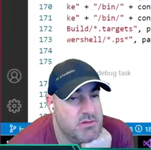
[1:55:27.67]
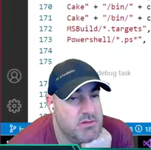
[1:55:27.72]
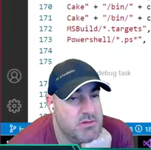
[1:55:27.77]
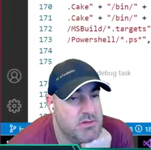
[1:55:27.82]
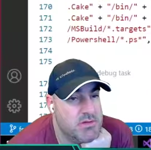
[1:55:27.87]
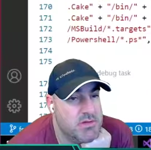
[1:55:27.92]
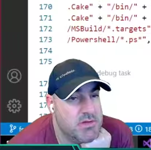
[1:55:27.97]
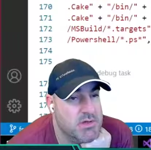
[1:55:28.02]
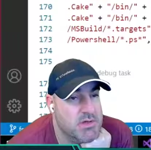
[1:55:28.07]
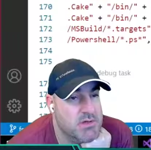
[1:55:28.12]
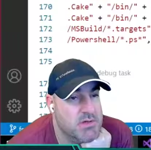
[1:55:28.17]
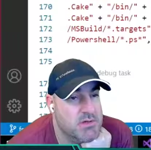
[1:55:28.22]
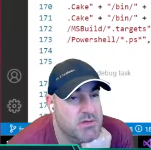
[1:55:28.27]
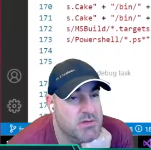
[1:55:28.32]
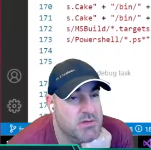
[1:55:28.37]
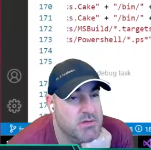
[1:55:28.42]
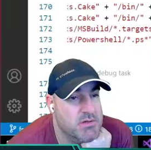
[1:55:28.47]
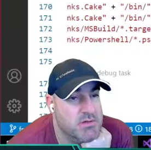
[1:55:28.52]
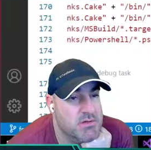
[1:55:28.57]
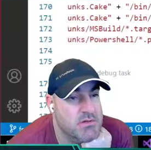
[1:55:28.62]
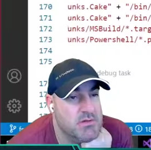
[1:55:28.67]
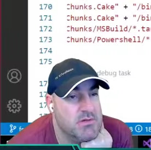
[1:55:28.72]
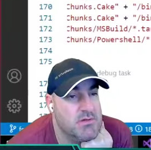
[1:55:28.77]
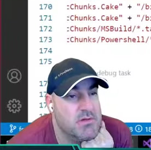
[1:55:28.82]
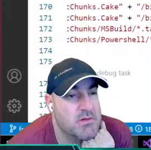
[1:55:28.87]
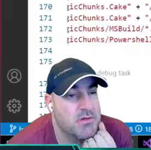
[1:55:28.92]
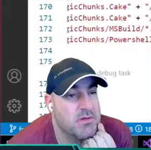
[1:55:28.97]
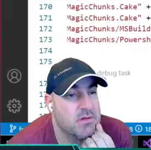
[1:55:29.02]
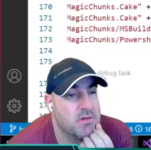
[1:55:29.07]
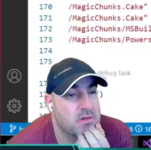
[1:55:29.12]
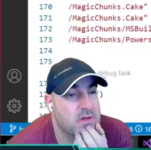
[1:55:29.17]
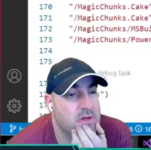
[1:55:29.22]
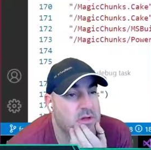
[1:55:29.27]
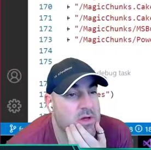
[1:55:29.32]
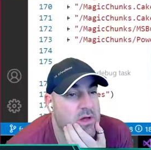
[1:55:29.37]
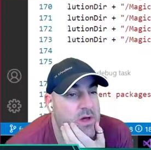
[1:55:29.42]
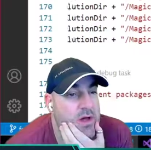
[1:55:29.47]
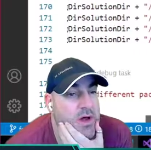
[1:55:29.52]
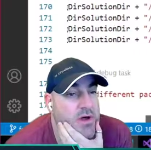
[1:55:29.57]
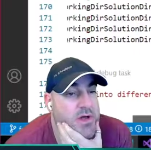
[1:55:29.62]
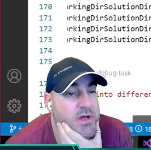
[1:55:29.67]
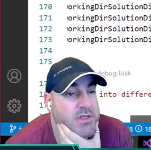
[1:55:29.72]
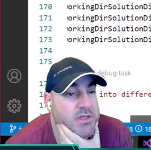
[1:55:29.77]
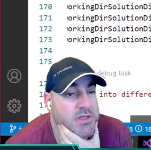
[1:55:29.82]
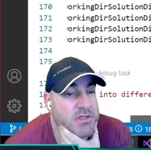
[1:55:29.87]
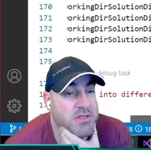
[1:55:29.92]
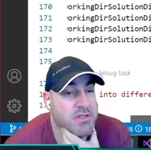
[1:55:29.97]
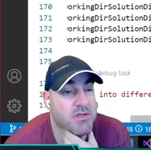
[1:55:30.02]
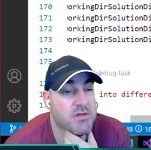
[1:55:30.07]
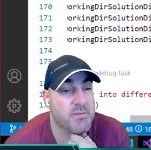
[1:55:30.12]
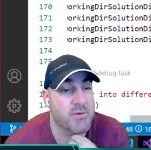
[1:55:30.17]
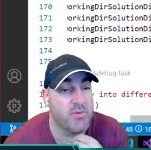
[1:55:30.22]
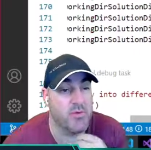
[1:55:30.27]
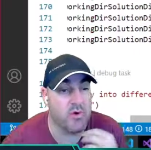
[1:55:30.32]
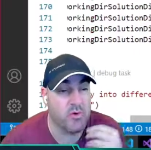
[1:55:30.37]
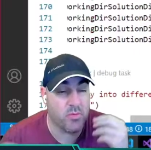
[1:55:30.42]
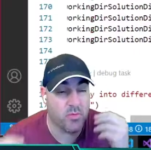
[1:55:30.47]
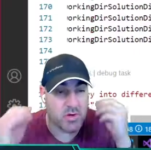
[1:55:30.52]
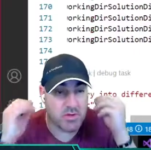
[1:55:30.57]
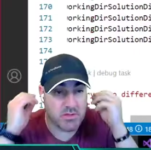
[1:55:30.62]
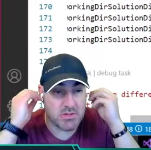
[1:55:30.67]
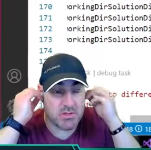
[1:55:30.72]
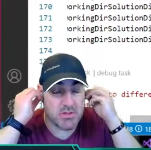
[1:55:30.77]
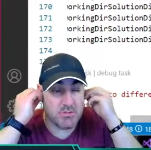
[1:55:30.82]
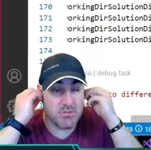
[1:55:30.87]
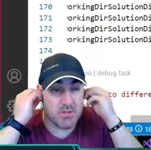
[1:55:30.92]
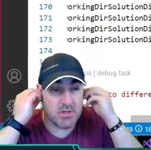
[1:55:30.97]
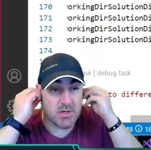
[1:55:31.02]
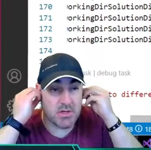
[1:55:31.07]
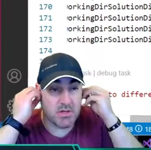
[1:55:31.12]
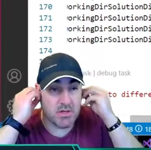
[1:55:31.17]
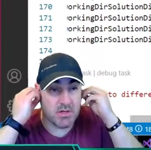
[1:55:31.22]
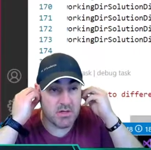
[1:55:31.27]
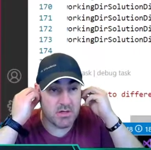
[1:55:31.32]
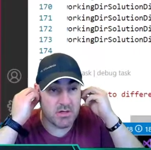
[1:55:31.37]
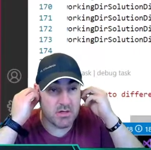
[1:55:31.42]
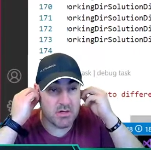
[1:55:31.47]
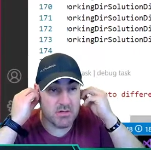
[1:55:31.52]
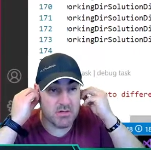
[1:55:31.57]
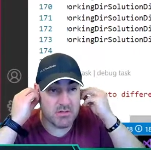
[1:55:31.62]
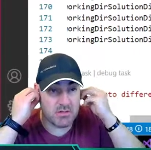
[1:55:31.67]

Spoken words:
Okay. Okay, so there's a little bit more work to be done here.